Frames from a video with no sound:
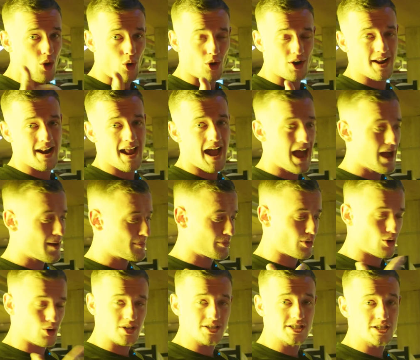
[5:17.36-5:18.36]
on an app,
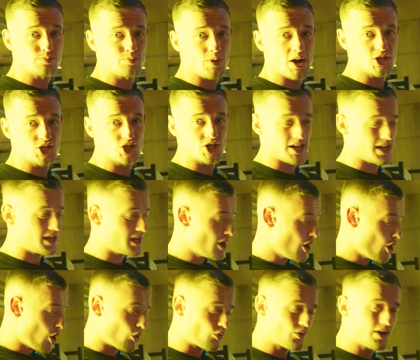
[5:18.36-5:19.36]
on a spreadsheet,
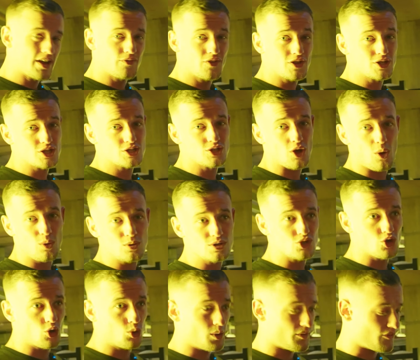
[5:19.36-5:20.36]
or even just old
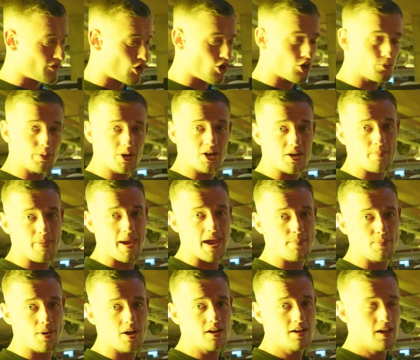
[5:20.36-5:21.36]
school with a logbook and
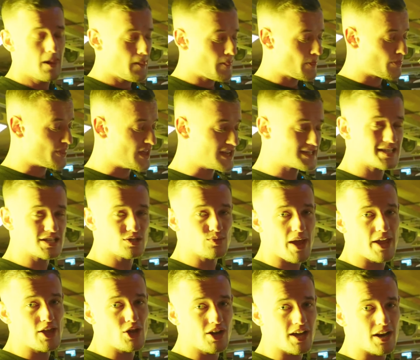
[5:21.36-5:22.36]
paper, this is
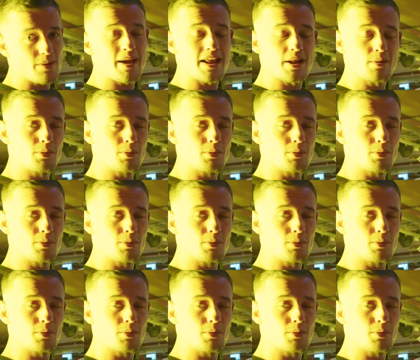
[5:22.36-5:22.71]
where you're gonna make the